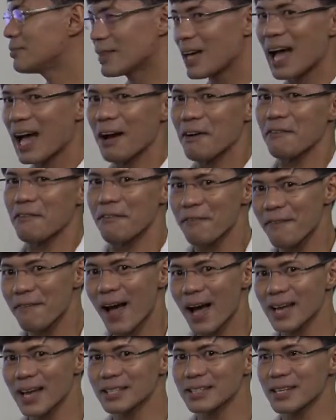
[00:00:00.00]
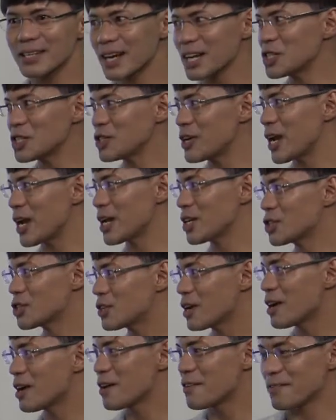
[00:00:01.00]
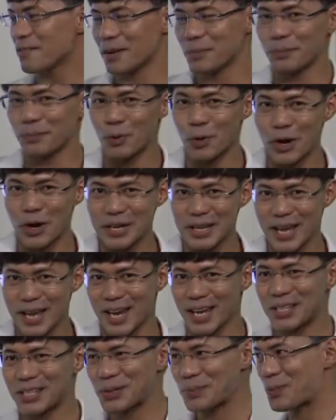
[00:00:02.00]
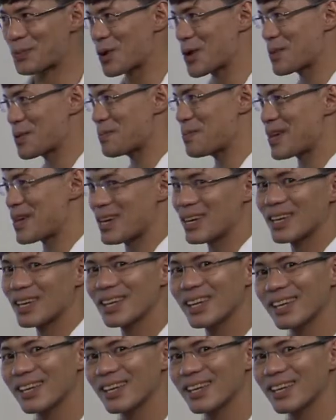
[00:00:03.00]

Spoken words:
How fast did I change from point A to point B?